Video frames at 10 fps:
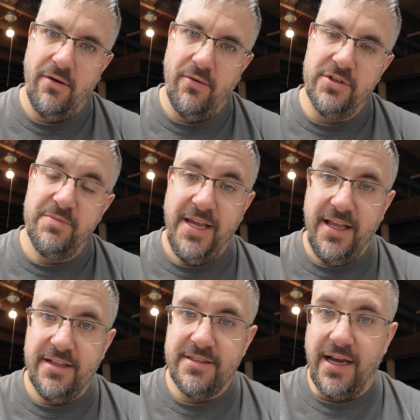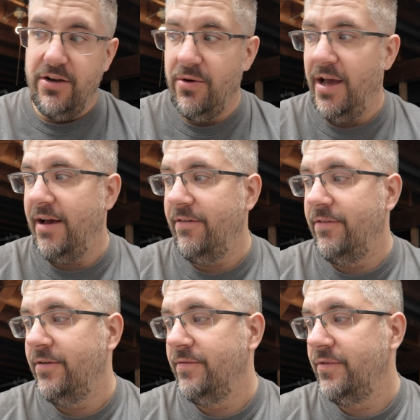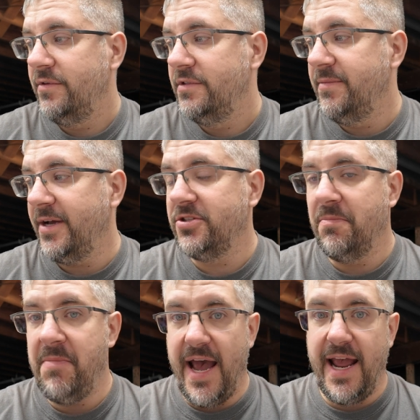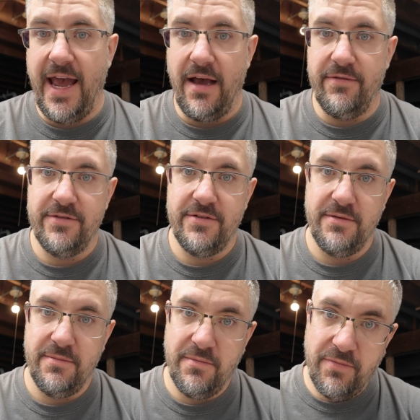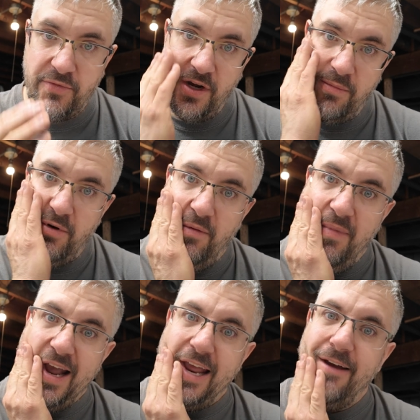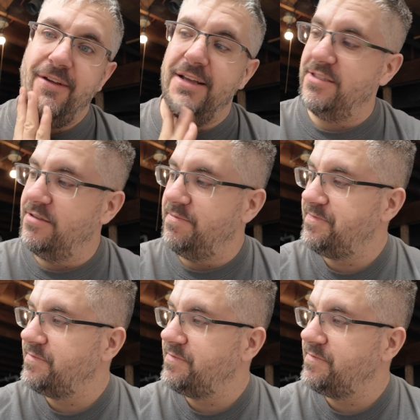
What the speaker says: which means I do have some extra back halves, 3D printed back half kits.